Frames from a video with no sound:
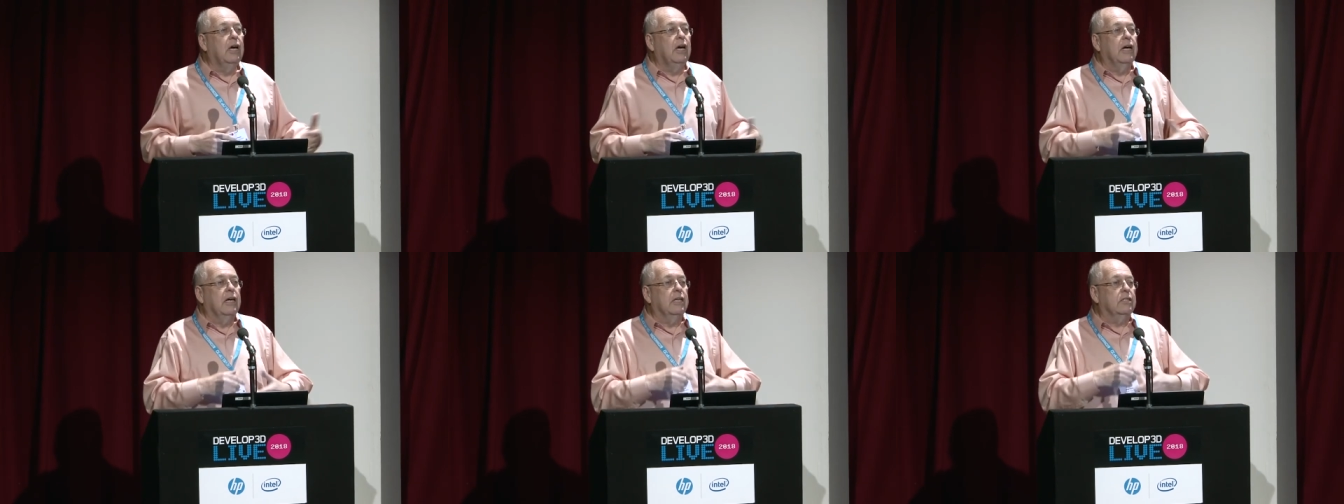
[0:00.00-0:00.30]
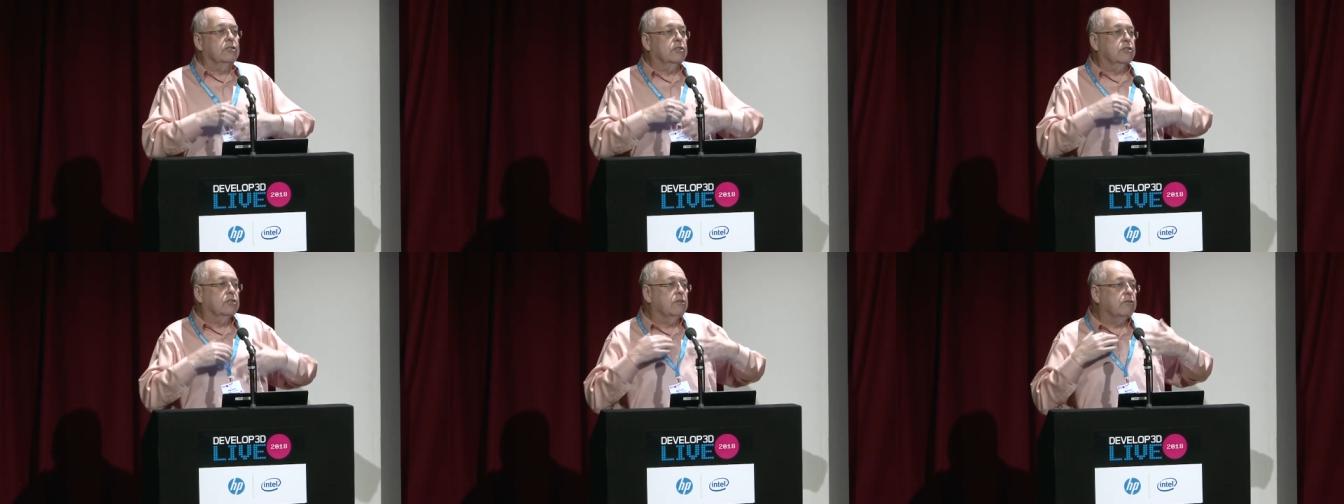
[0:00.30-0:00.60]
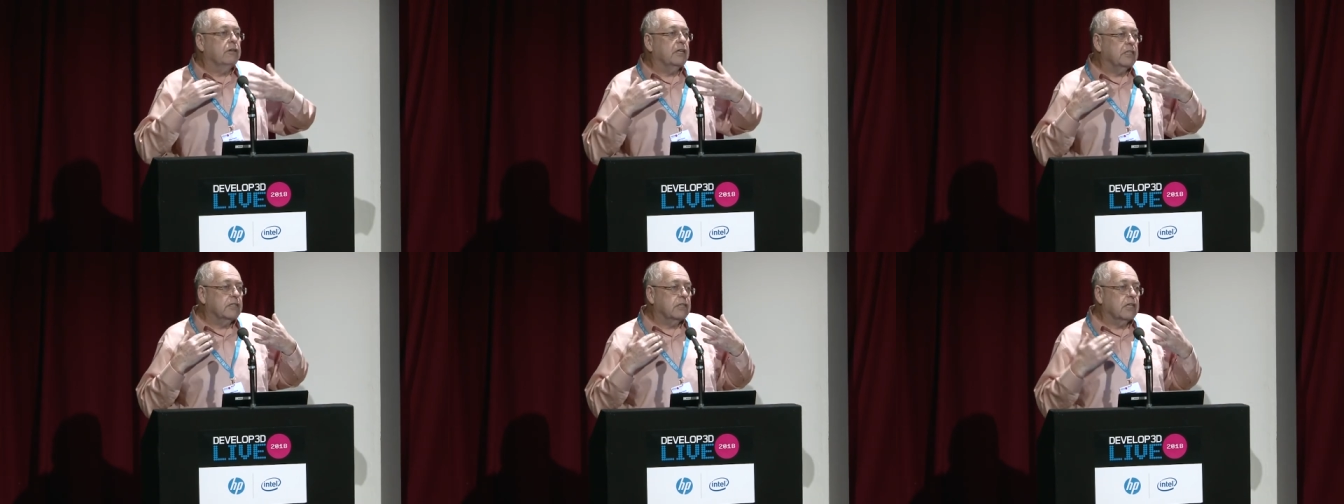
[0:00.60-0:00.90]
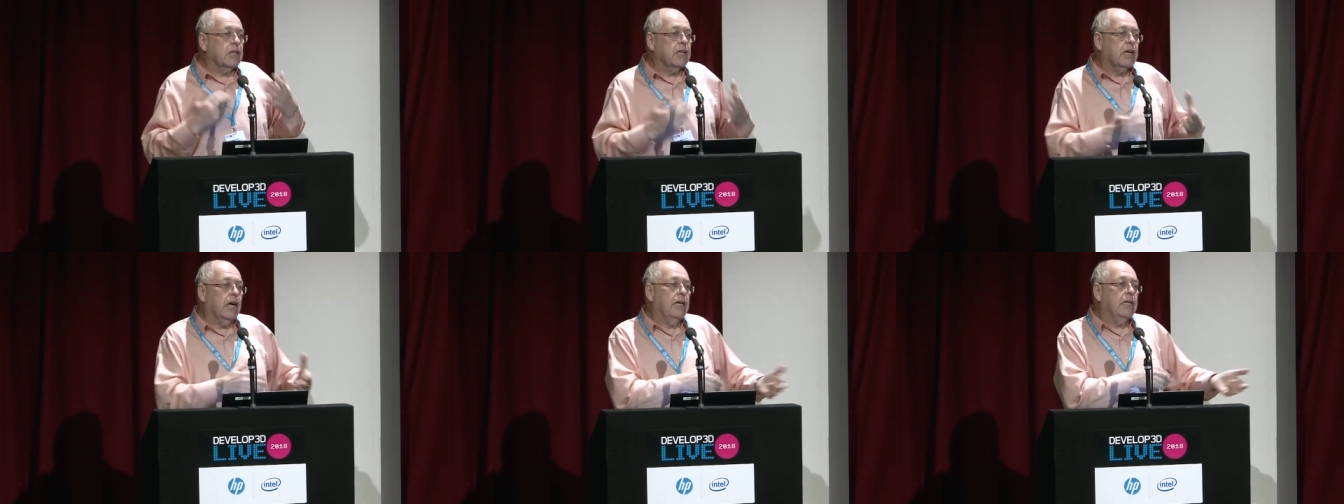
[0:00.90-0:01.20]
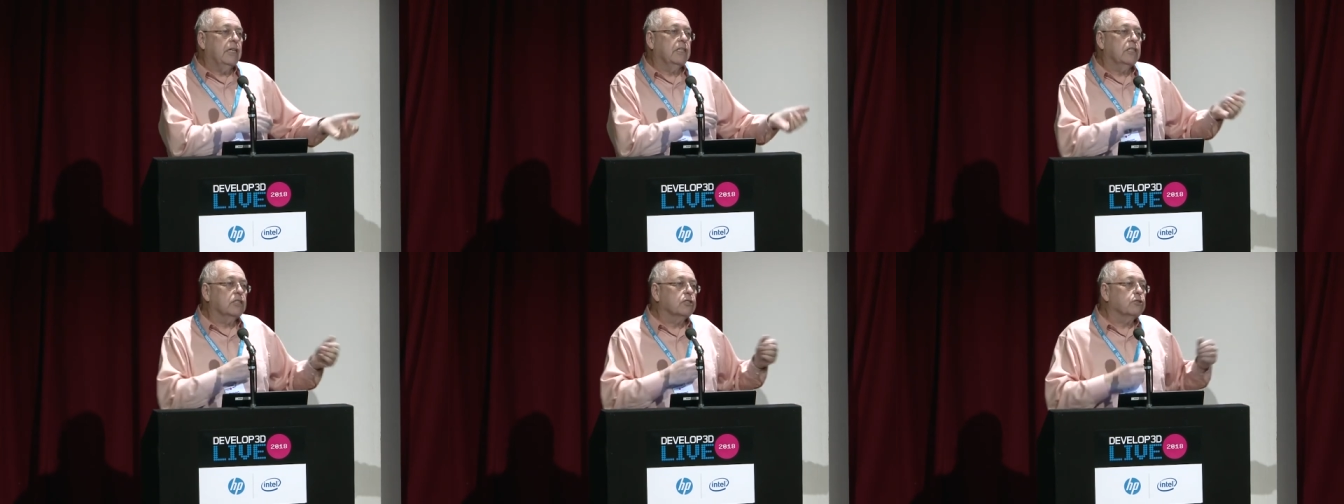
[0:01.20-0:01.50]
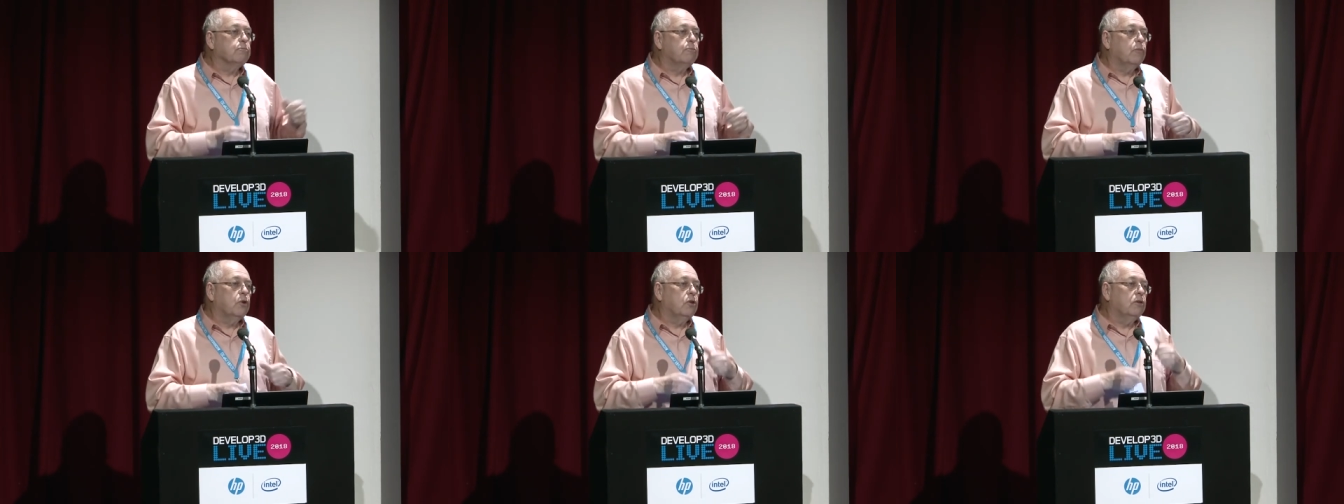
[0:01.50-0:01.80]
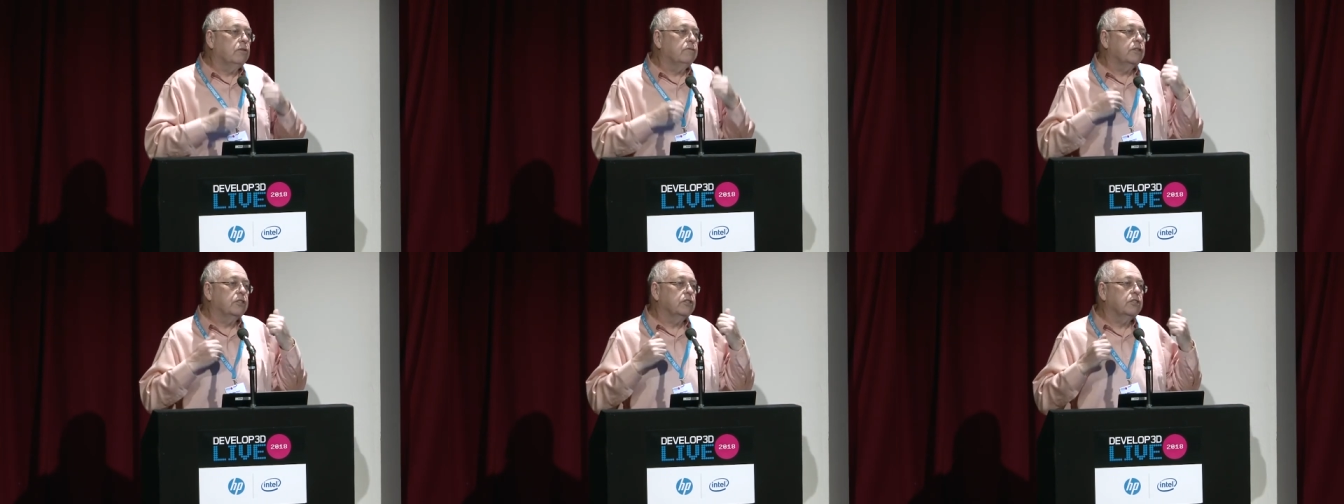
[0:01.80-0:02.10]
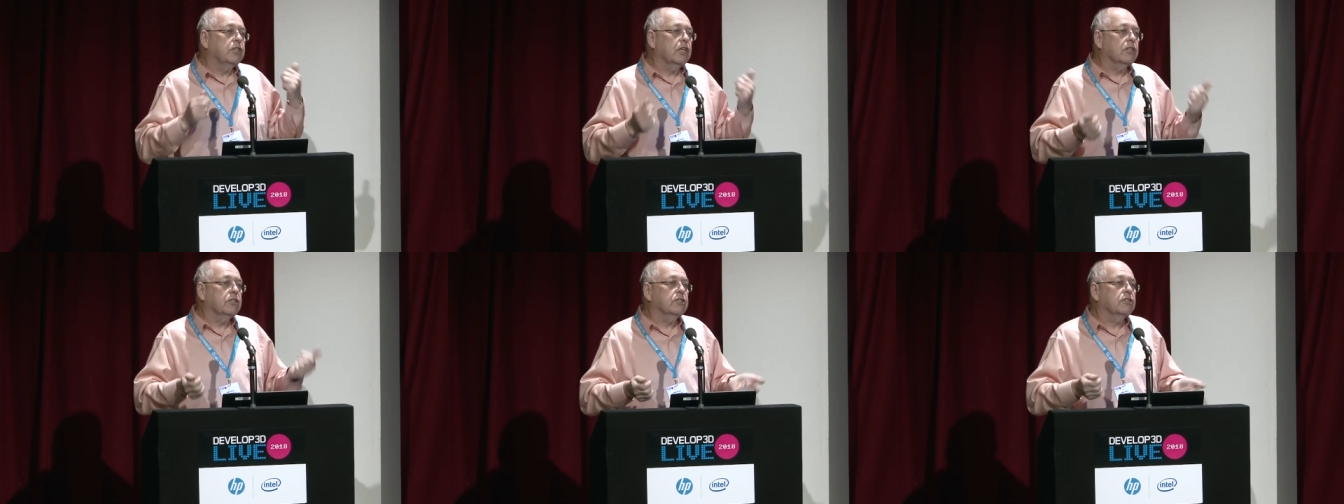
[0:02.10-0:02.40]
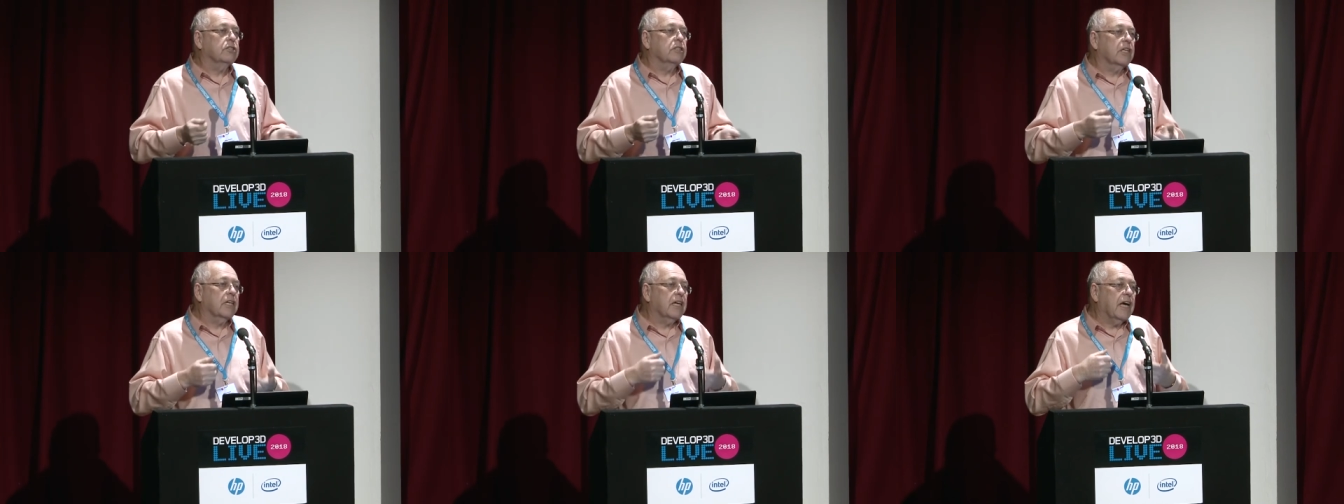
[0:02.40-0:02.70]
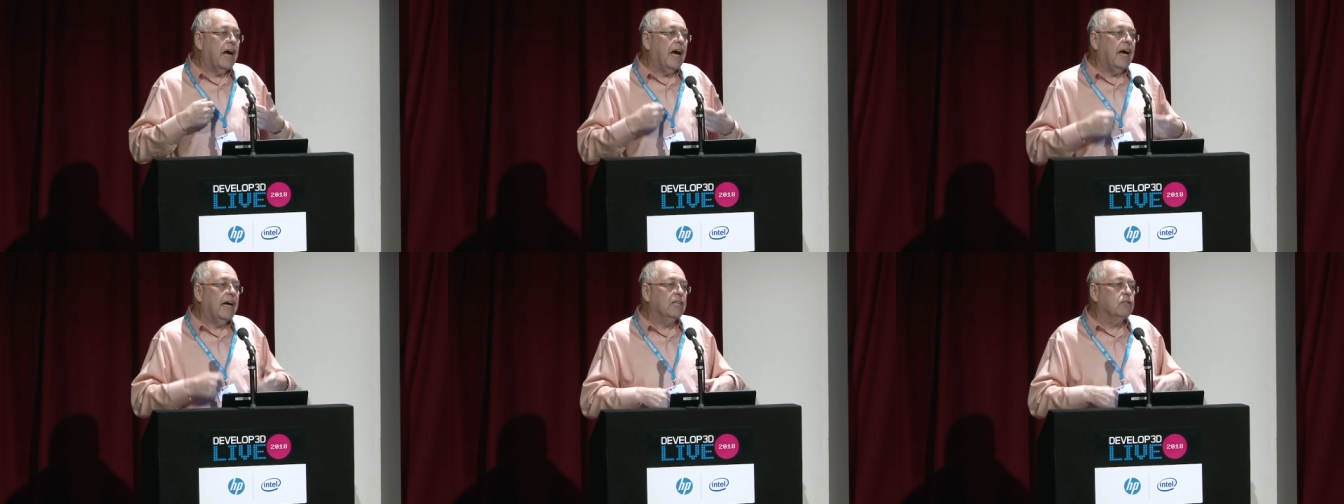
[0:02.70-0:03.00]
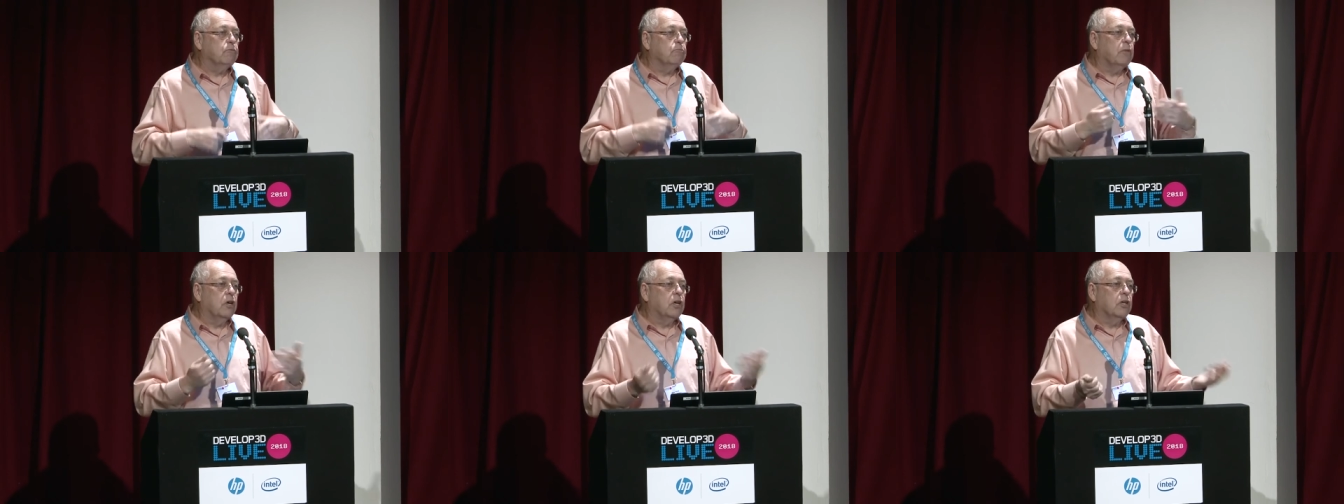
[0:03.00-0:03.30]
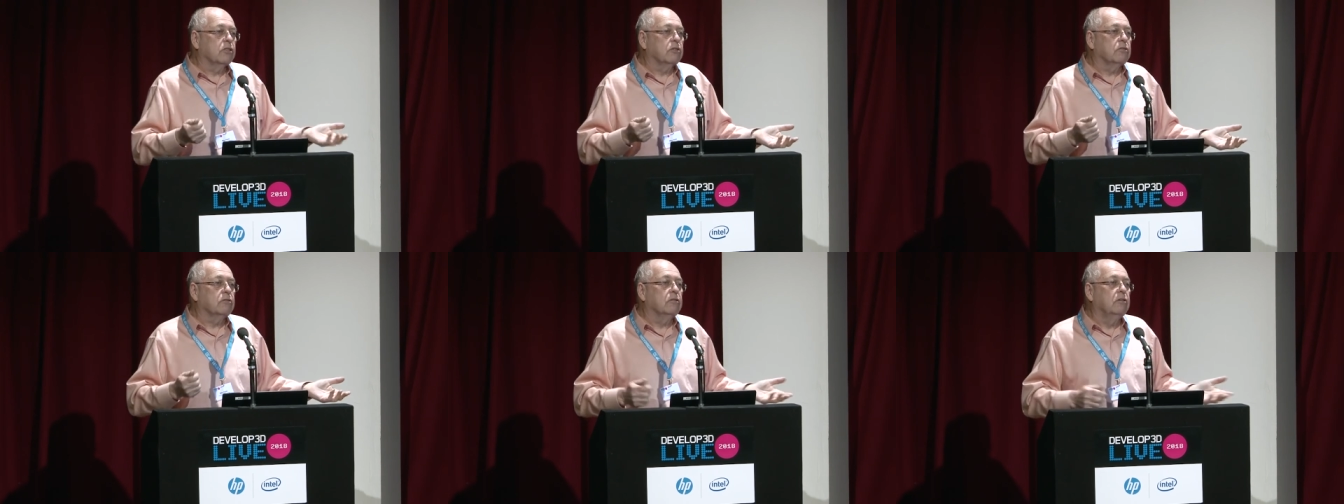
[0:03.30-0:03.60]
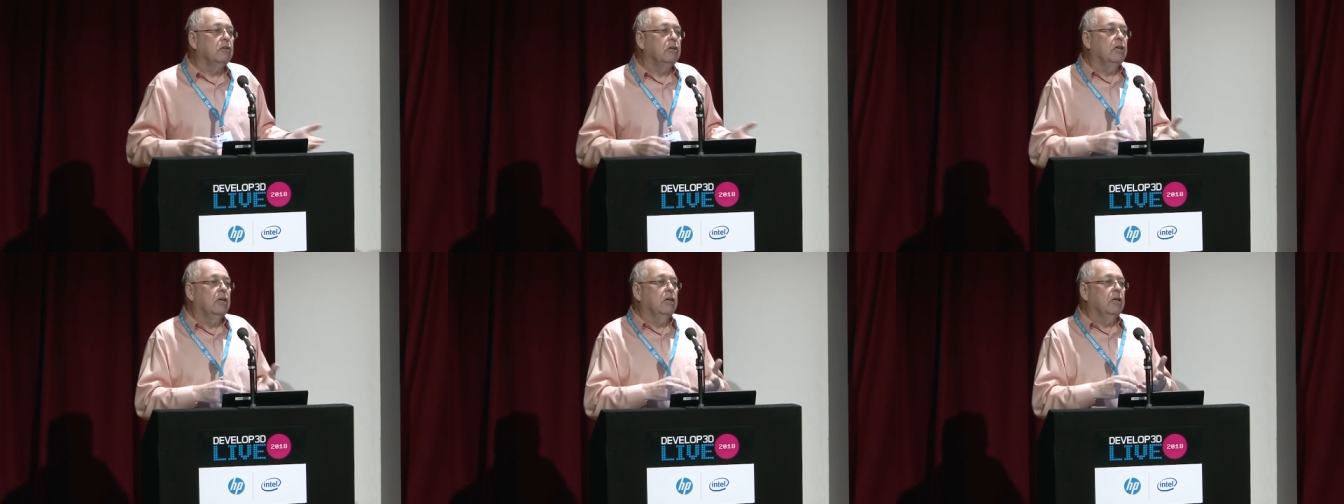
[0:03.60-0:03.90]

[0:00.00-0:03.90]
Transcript: And so it's, again, it's more than just the CAD model,